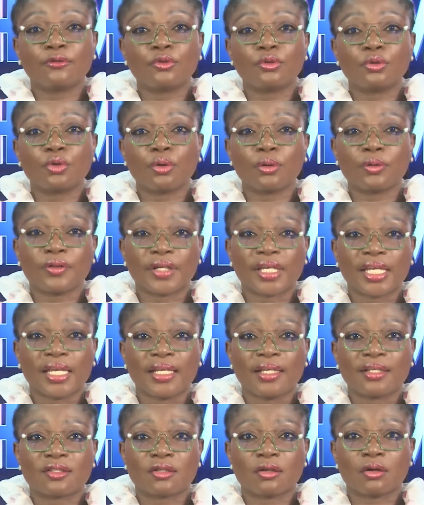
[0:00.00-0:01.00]
though the king
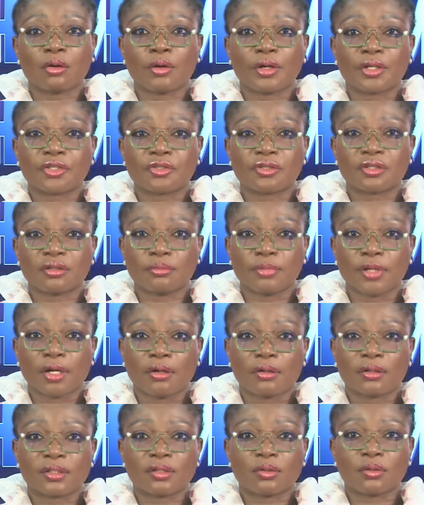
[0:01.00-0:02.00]
is not questioned
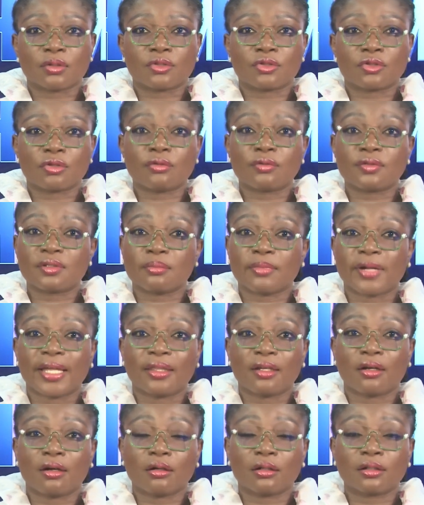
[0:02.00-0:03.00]
because he was chosen by the
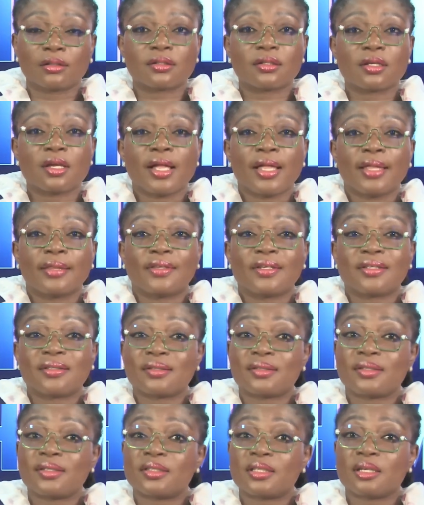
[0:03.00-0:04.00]
gods, there's a
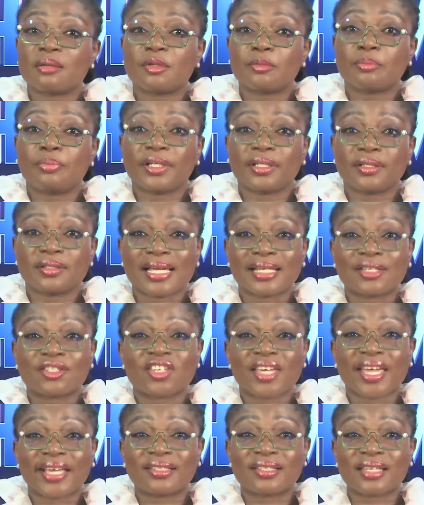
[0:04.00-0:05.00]
system in place that
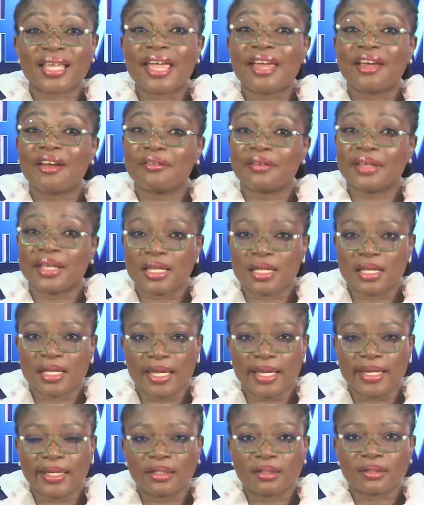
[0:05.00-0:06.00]
checks erring
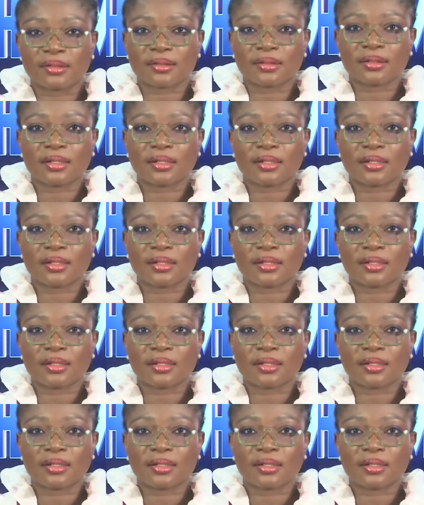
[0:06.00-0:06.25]
kings.